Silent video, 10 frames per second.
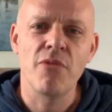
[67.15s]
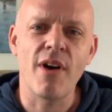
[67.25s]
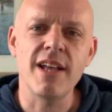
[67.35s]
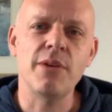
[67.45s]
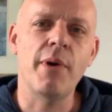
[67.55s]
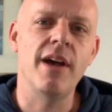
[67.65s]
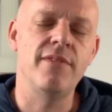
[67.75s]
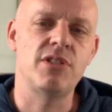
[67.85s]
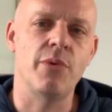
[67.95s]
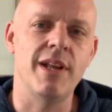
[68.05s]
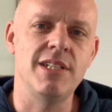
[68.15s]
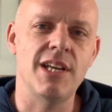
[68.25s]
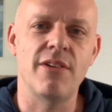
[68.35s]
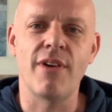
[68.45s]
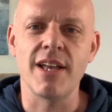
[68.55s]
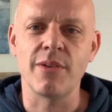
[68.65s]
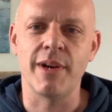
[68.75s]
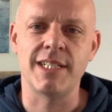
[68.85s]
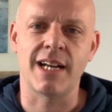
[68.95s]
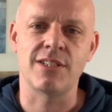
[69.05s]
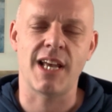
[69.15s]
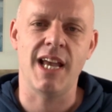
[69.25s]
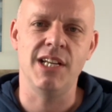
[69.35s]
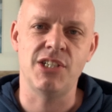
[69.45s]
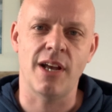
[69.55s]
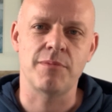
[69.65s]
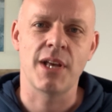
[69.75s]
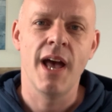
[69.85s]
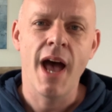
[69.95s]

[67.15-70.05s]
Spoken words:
right the way over to India, right the way down to Egypt,